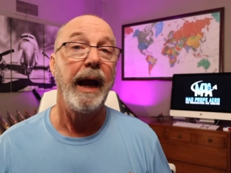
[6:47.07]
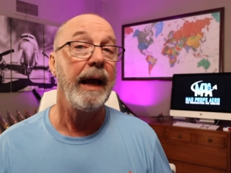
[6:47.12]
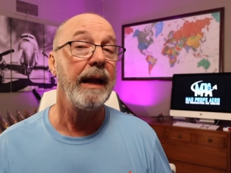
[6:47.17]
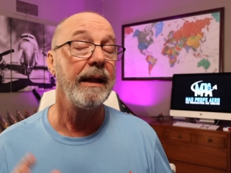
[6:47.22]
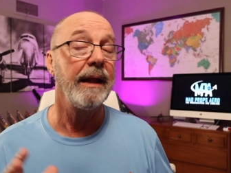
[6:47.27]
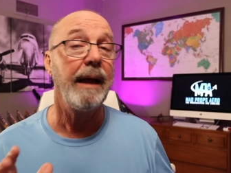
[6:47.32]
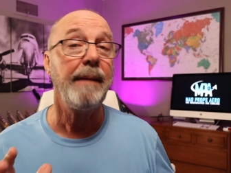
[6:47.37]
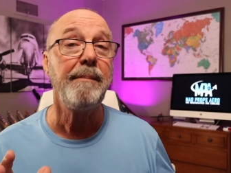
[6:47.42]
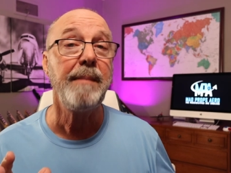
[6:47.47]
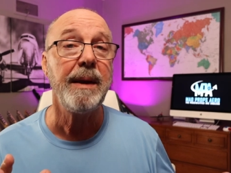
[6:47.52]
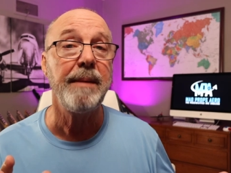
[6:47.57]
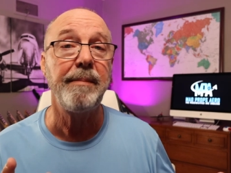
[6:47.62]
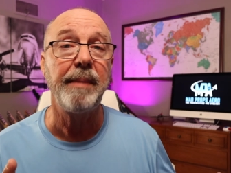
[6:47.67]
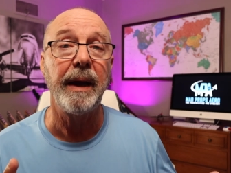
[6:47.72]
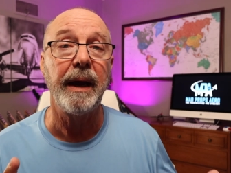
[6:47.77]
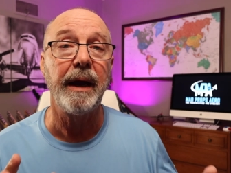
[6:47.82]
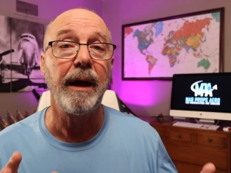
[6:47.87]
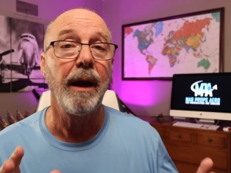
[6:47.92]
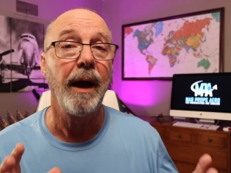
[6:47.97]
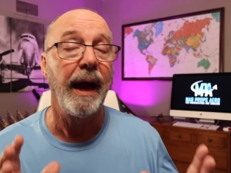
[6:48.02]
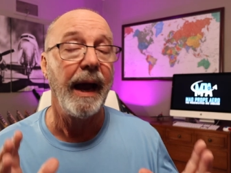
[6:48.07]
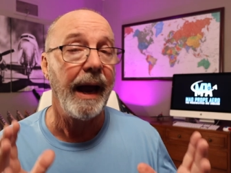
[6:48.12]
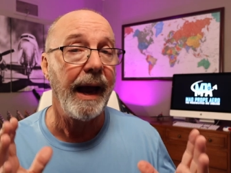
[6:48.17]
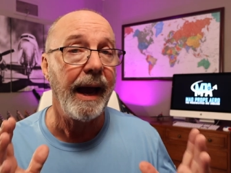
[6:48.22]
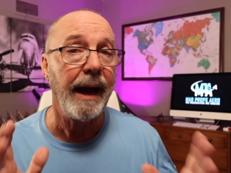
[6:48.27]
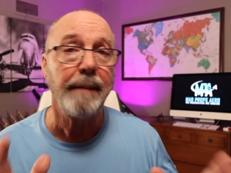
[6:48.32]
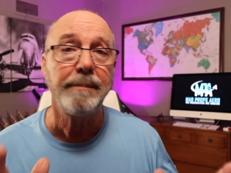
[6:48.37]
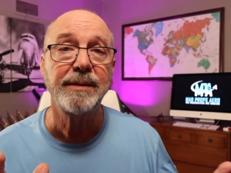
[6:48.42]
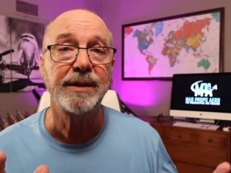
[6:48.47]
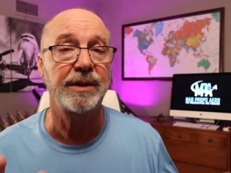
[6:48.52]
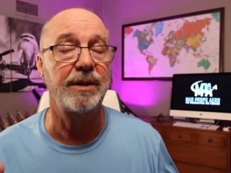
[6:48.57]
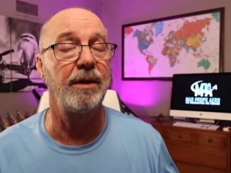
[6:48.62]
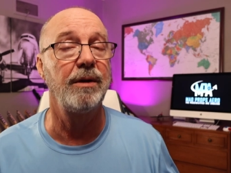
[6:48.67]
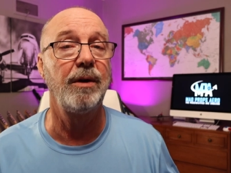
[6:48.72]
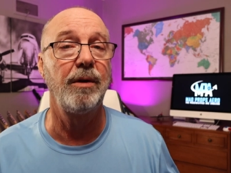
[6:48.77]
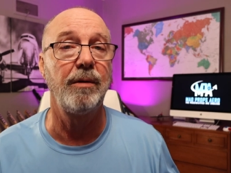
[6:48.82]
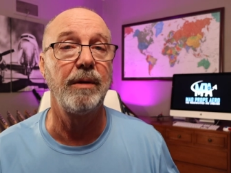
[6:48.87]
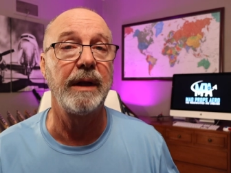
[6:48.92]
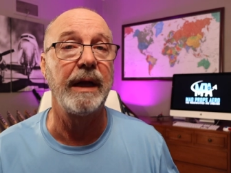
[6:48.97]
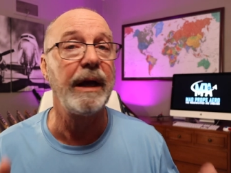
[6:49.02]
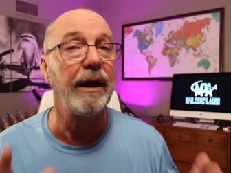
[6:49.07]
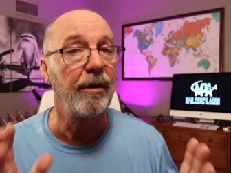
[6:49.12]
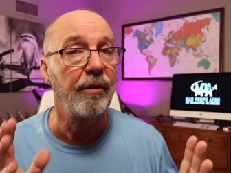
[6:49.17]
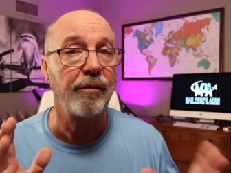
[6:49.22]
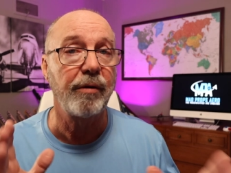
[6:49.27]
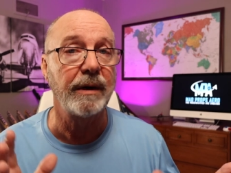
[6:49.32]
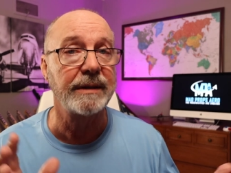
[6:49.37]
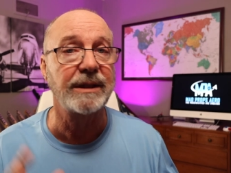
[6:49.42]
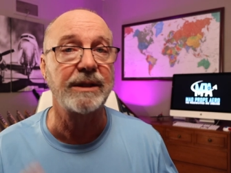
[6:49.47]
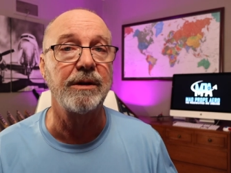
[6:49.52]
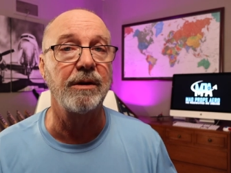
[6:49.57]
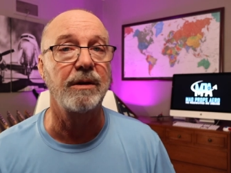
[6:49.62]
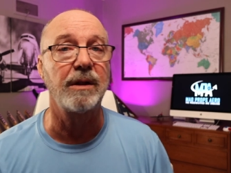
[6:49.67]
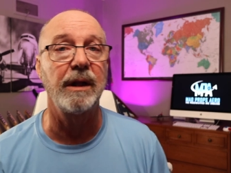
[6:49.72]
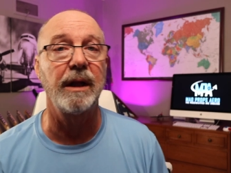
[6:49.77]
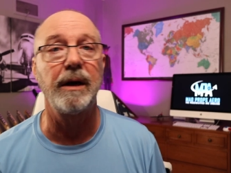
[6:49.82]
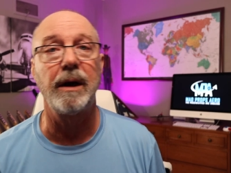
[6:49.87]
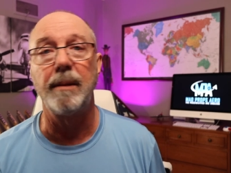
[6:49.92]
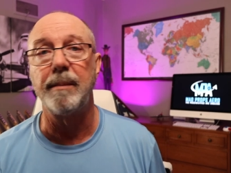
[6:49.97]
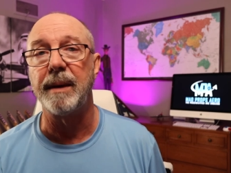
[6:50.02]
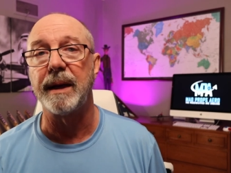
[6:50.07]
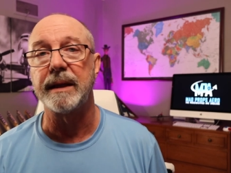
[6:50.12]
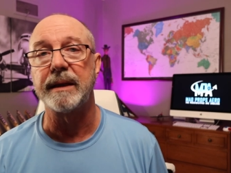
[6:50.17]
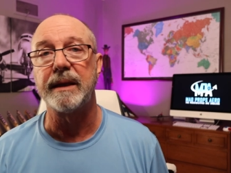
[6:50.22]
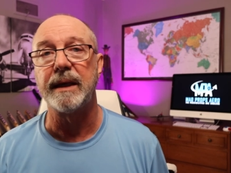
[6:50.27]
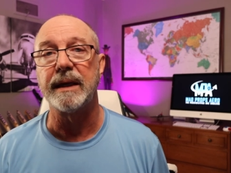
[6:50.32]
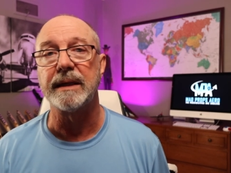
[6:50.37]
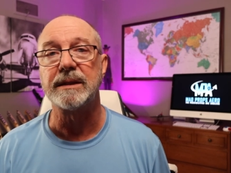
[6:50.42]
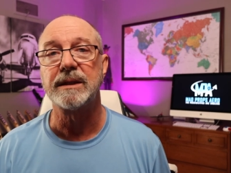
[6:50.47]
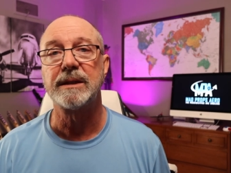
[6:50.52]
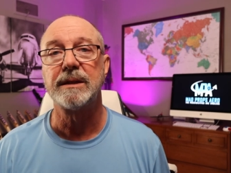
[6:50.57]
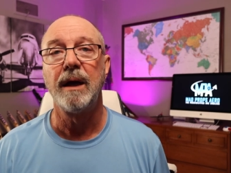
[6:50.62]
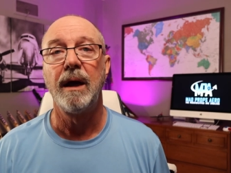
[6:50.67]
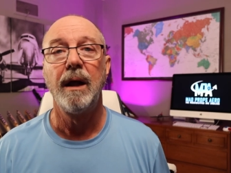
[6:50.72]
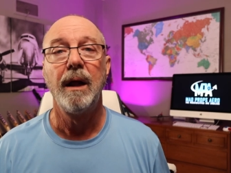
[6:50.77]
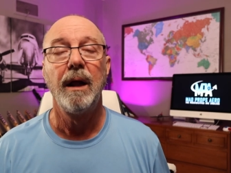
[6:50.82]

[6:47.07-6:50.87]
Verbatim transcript: And let me be absolutely crystal clear about this.